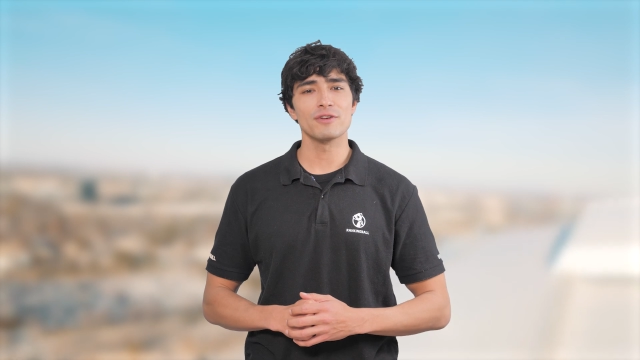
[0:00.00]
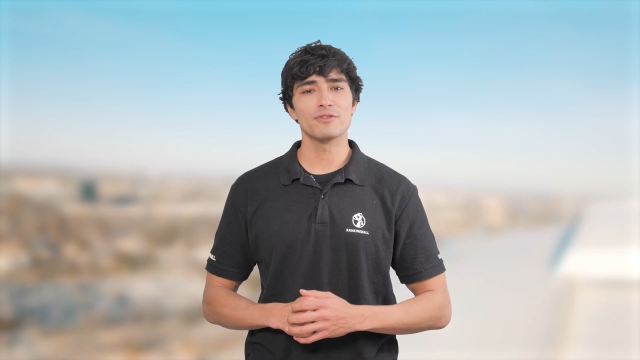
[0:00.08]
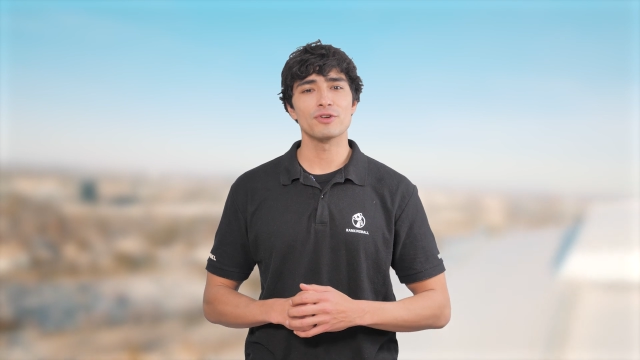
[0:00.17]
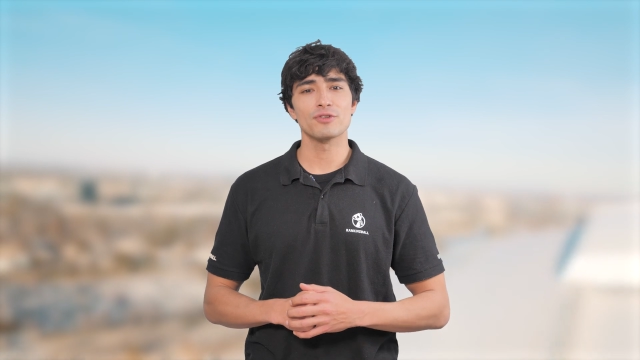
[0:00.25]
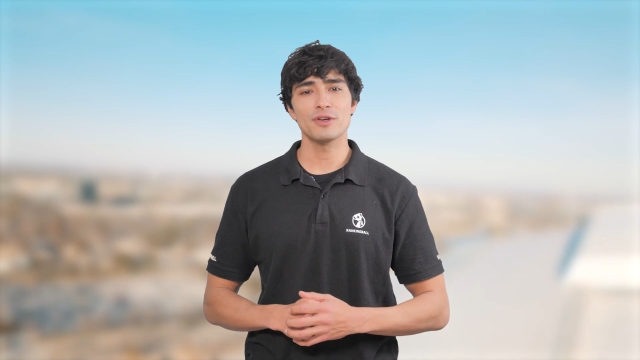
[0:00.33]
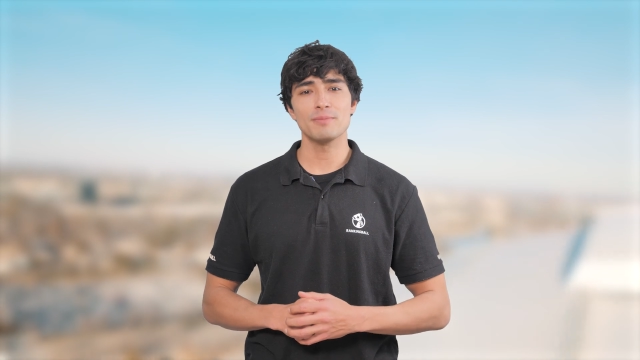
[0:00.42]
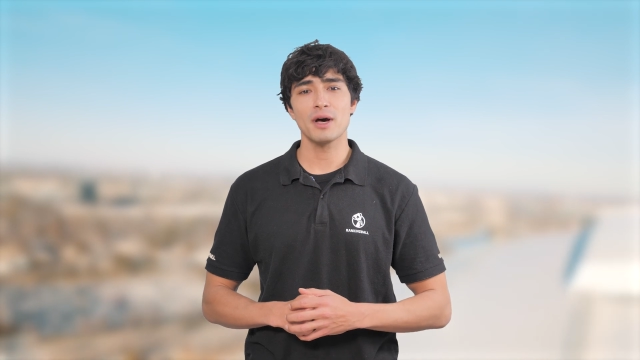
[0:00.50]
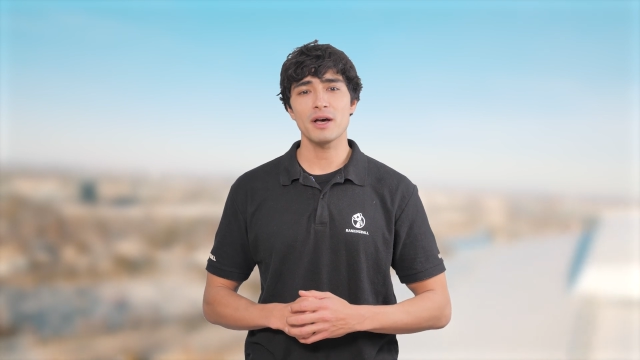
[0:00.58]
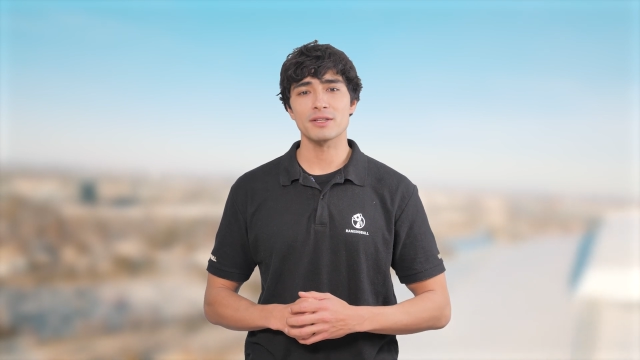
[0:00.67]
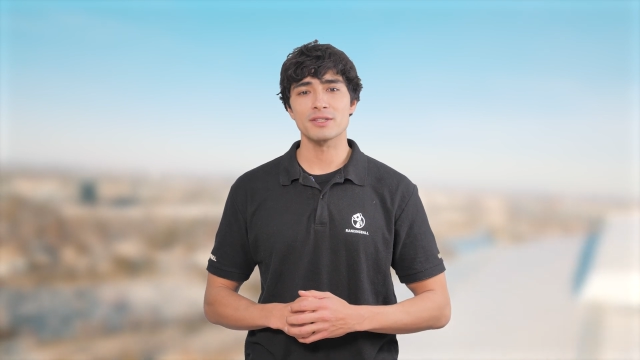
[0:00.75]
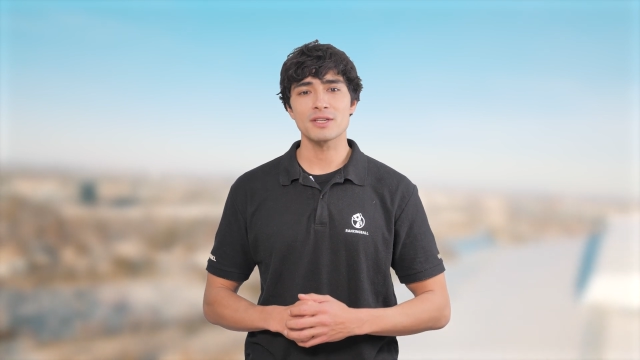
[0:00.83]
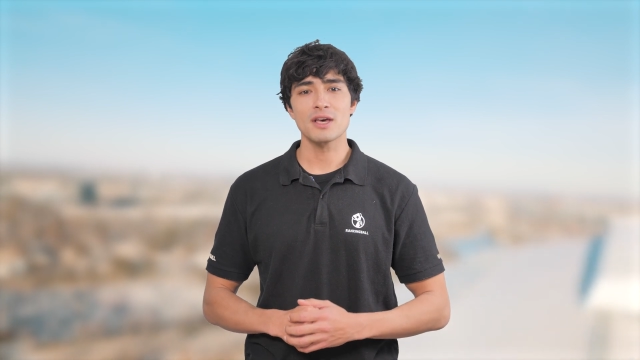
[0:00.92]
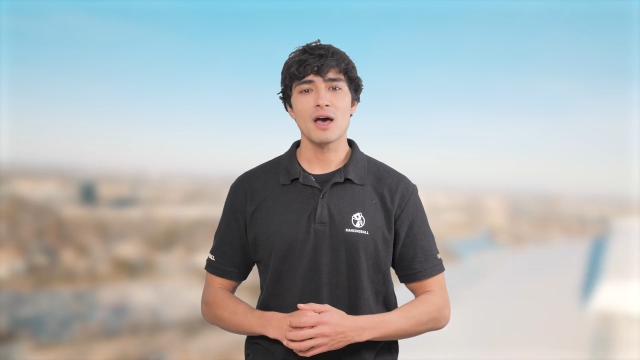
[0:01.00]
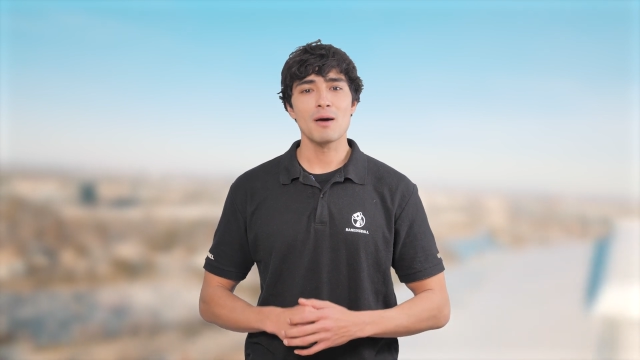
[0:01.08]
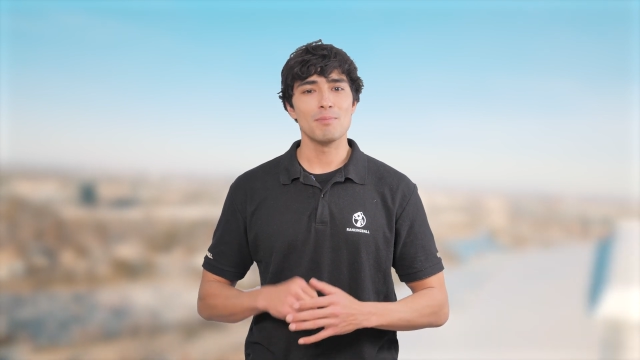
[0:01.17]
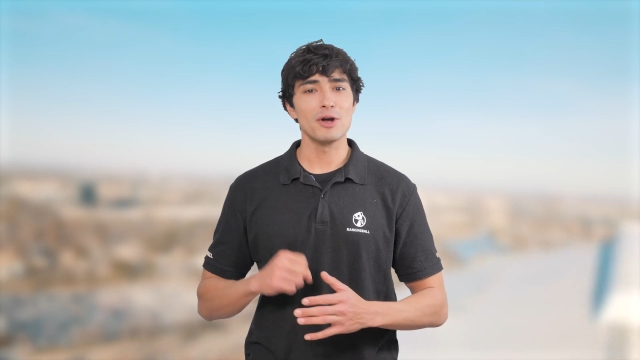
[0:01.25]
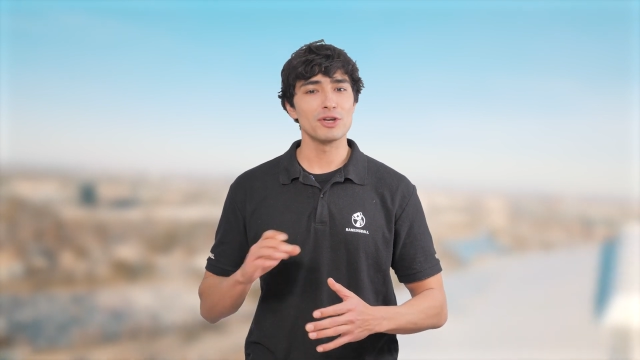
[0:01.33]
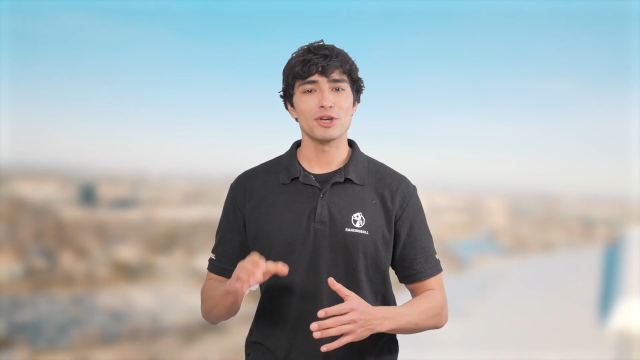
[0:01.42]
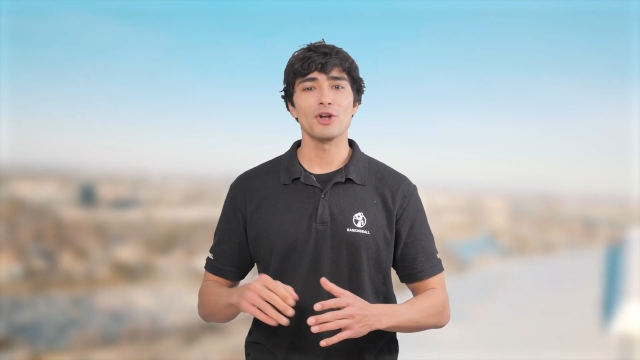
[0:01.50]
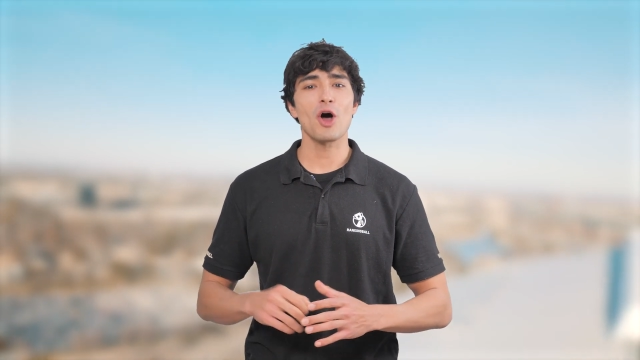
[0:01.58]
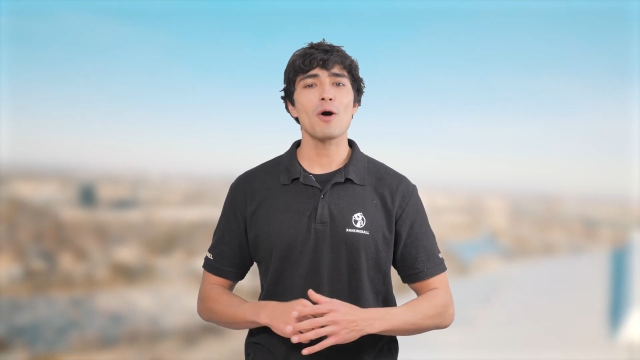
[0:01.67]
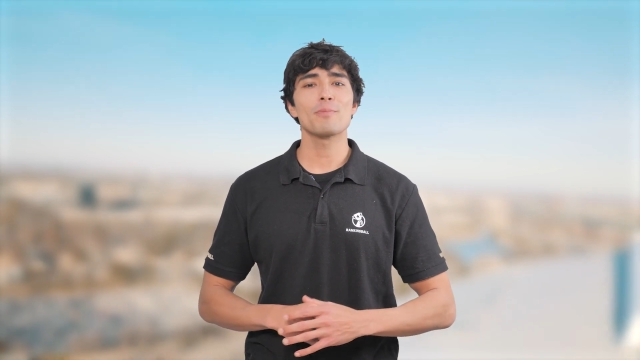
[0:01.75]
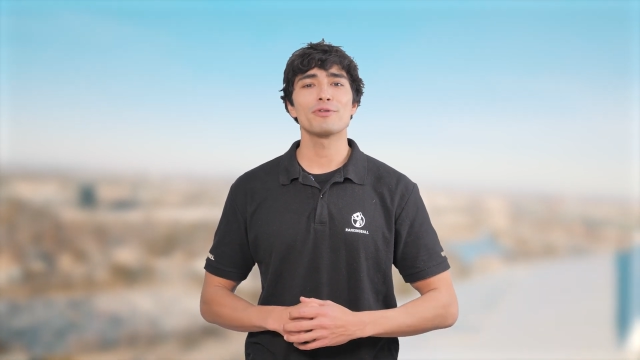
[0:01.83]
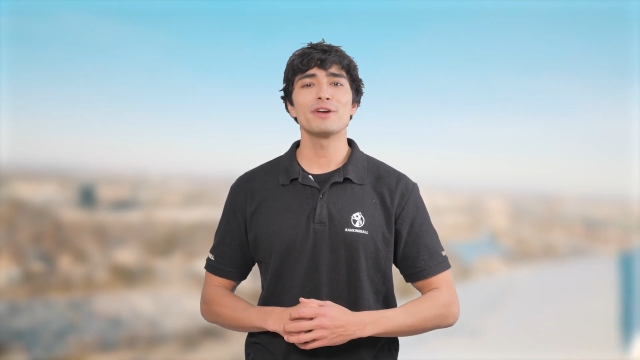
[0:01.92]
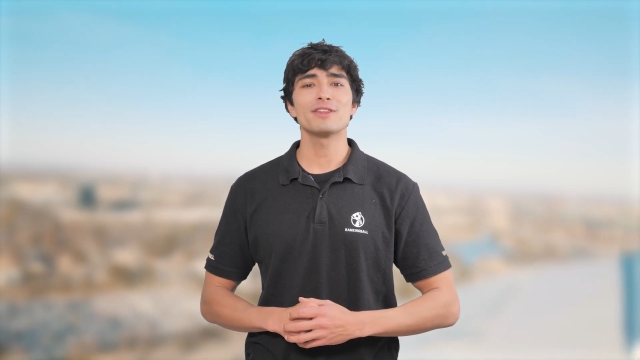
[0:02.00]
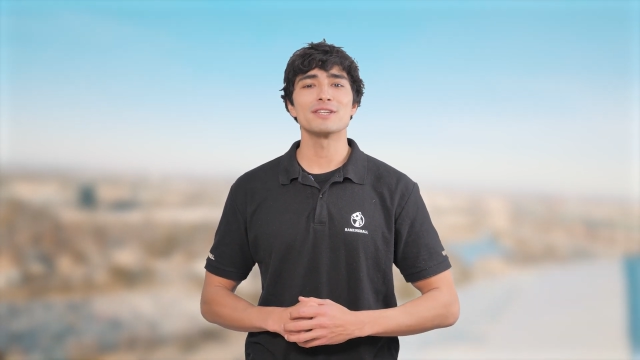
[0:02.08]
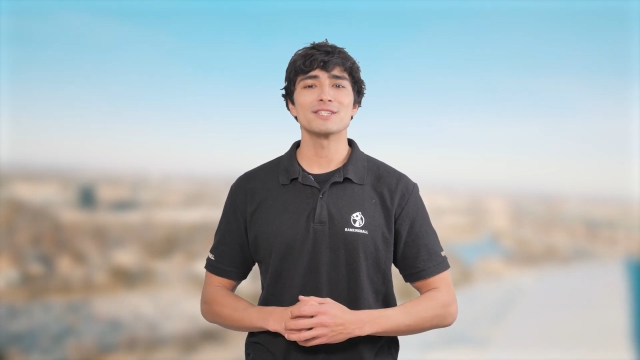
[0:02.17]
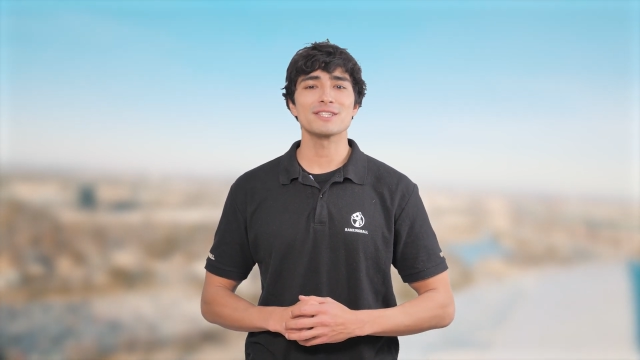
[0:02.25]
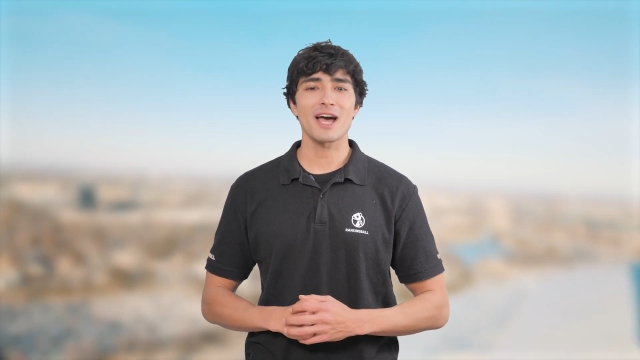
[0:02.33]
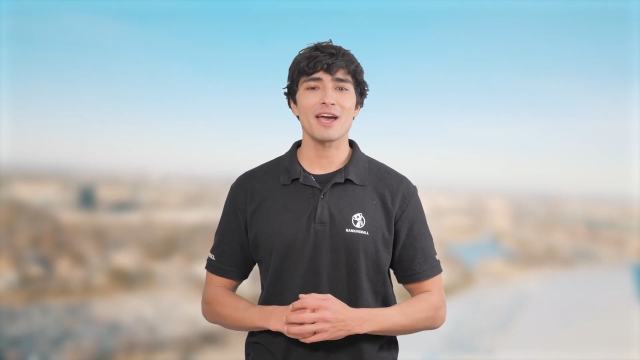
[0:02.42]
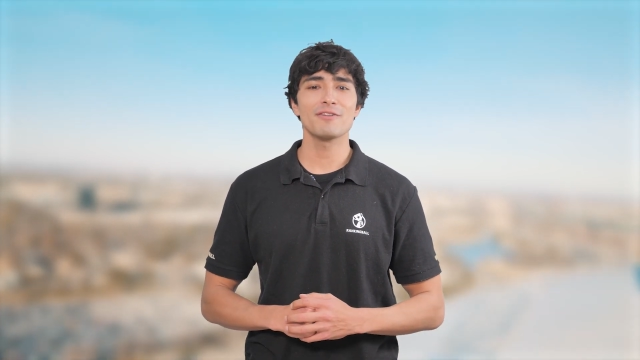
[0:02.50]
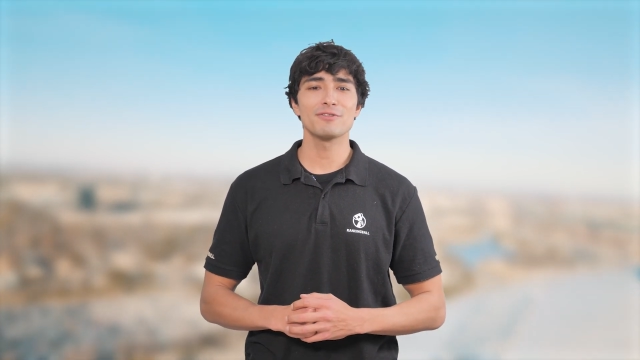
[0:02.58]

of Kareem Hunt, but you can all breathe a sigh